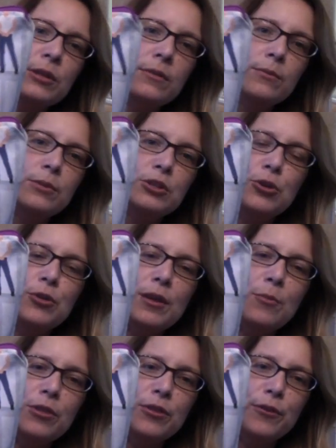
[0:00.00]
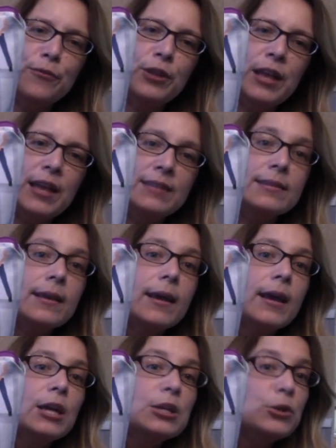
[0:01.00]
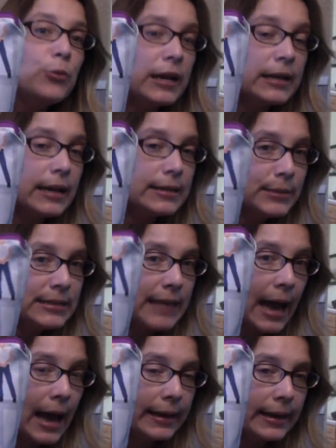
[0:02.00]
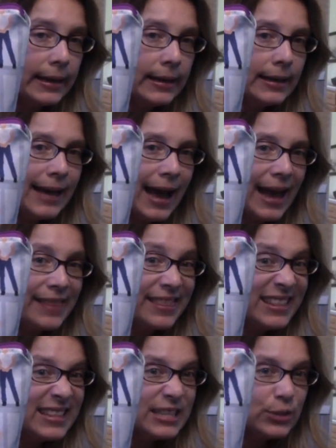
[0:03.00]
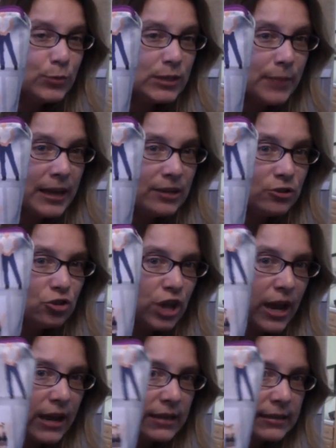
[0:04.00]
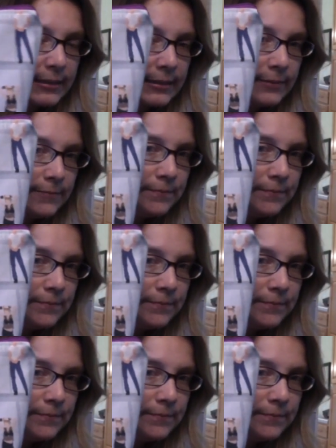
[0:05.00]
we'll show them with their full heads. You recognize Madonna. I think this one's Michael Jackson.